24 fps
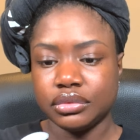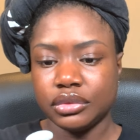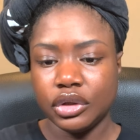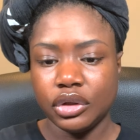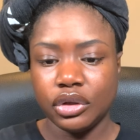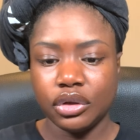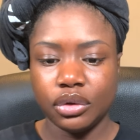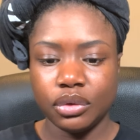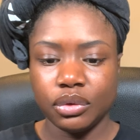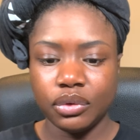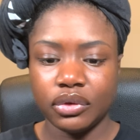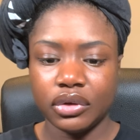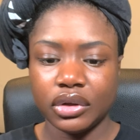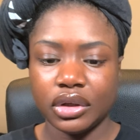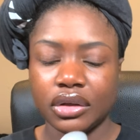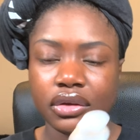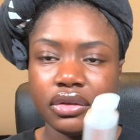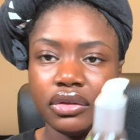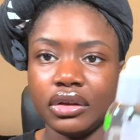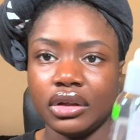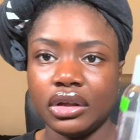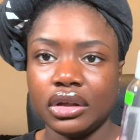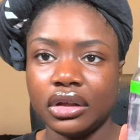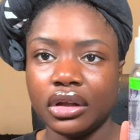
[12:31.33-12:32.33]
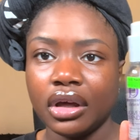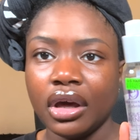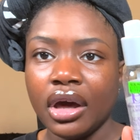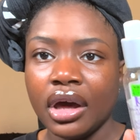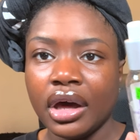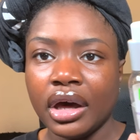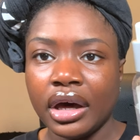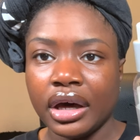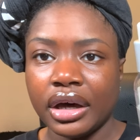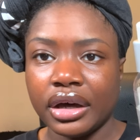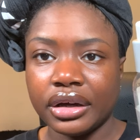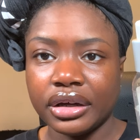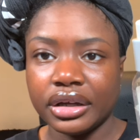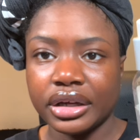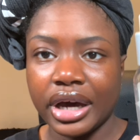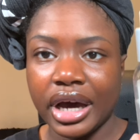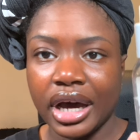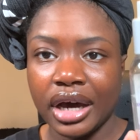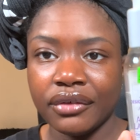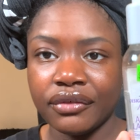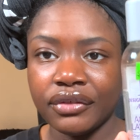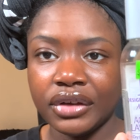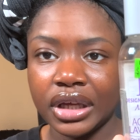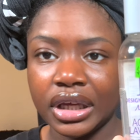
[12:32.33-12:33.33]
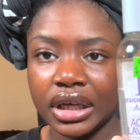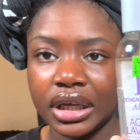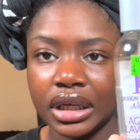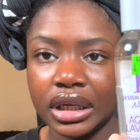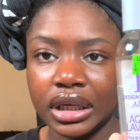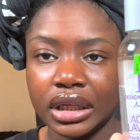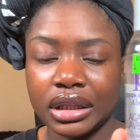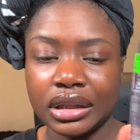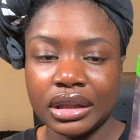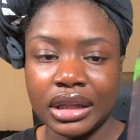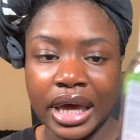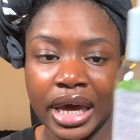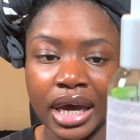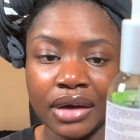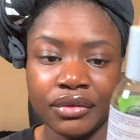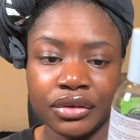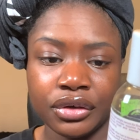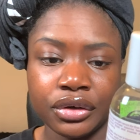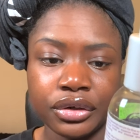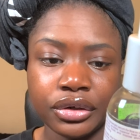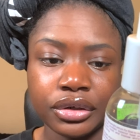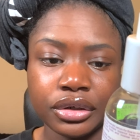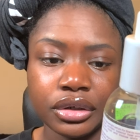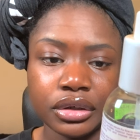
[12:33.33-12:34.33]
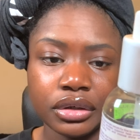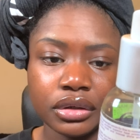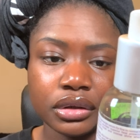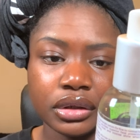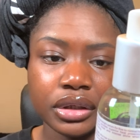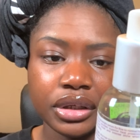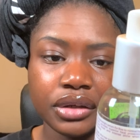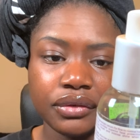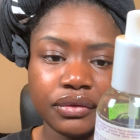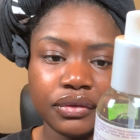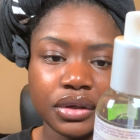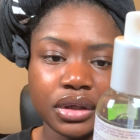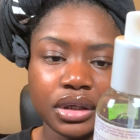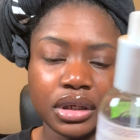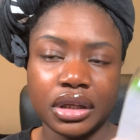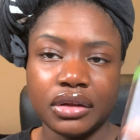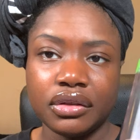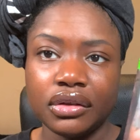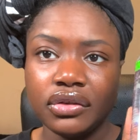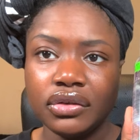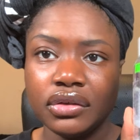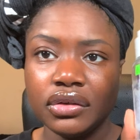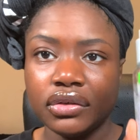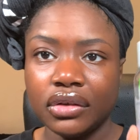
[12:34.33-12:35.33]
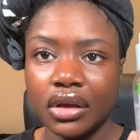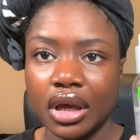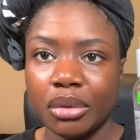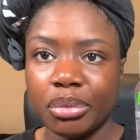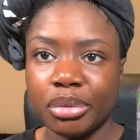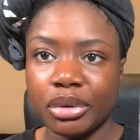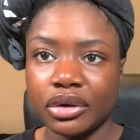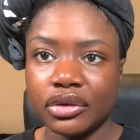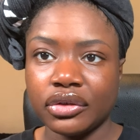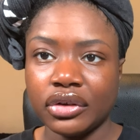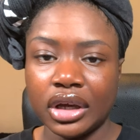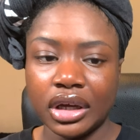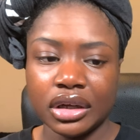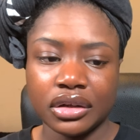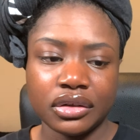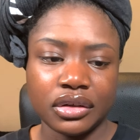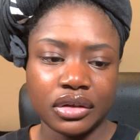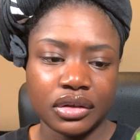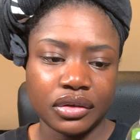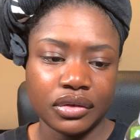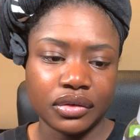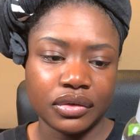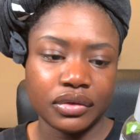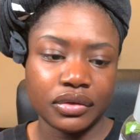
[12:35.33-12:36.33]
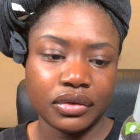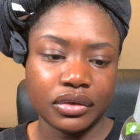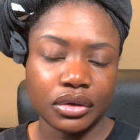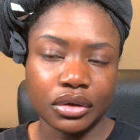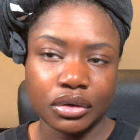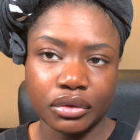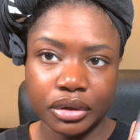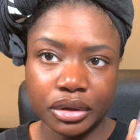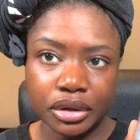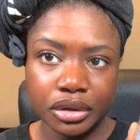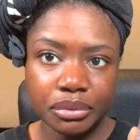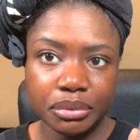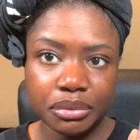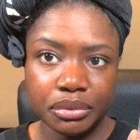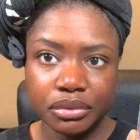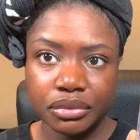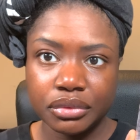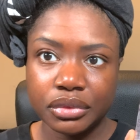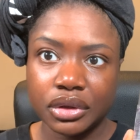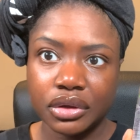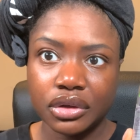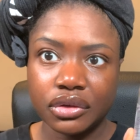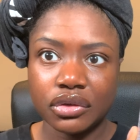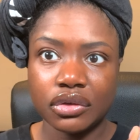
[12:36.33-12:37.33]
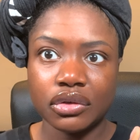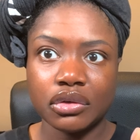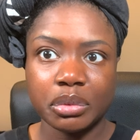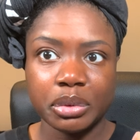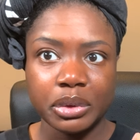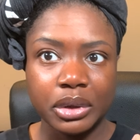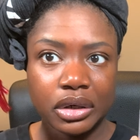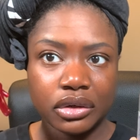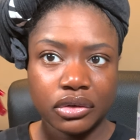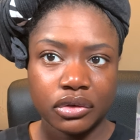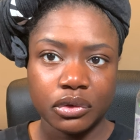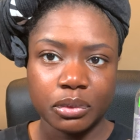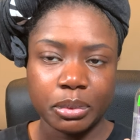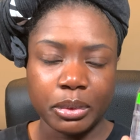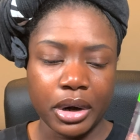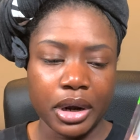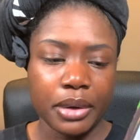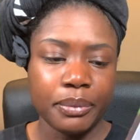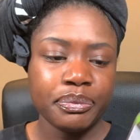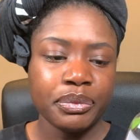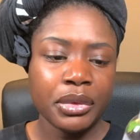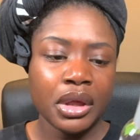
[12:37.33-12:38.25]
using the agave lavender leave-in and this is a protectant serum and this is a protectant spray